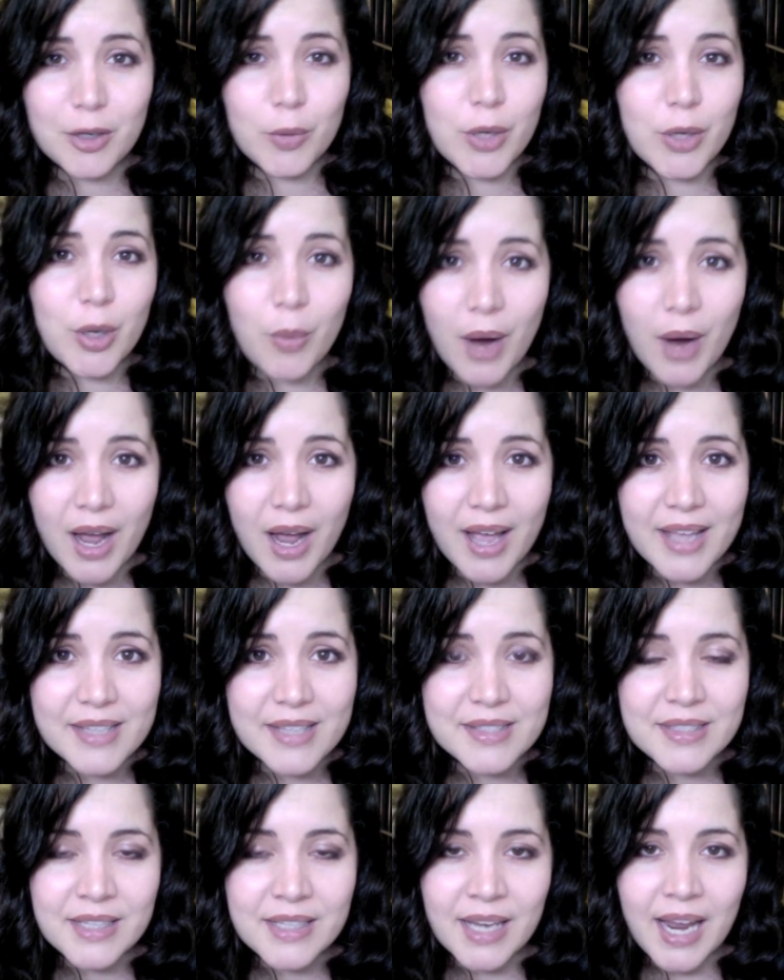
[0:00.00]

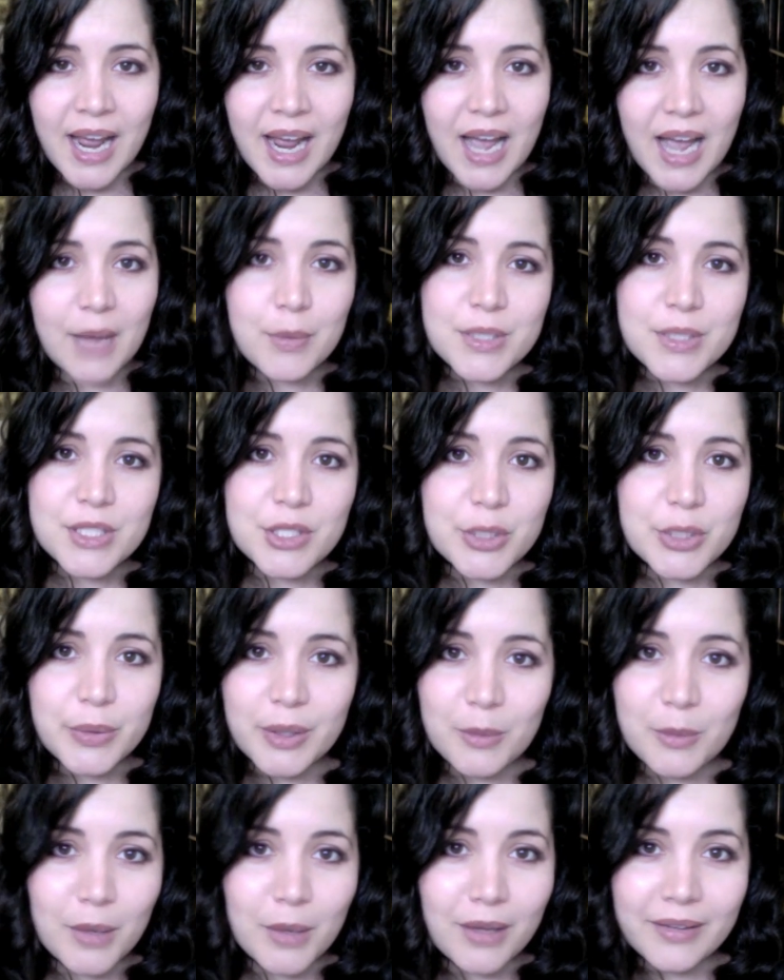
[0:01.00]
career-wise, I wasn't
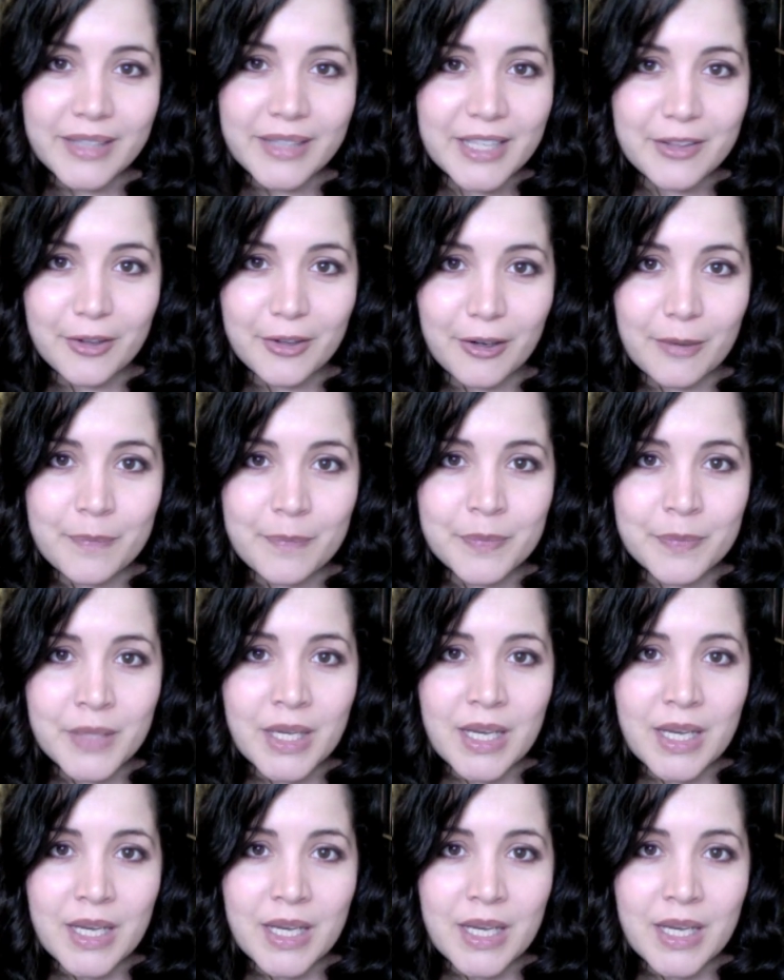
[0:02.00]
doing well either.